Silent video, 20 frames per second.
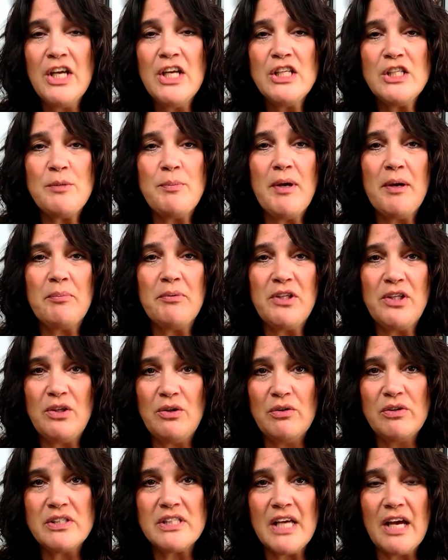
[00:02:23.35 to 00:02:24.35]
to be able to
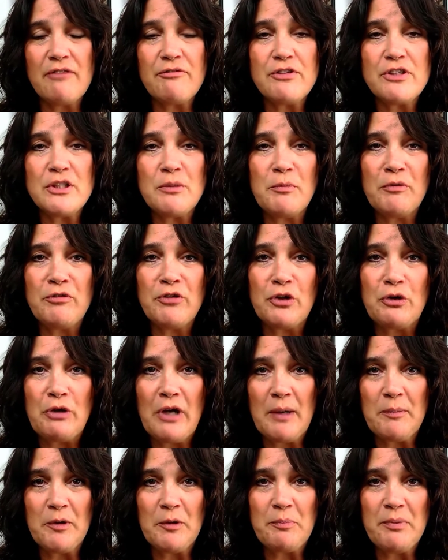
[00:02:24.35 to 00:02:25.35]
use that for some of your
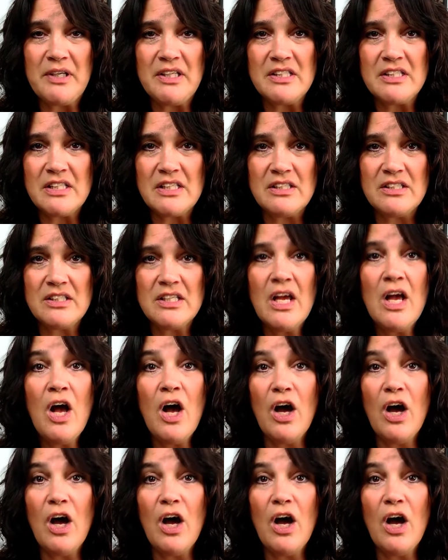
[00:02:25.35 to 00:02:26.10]
grammar pieces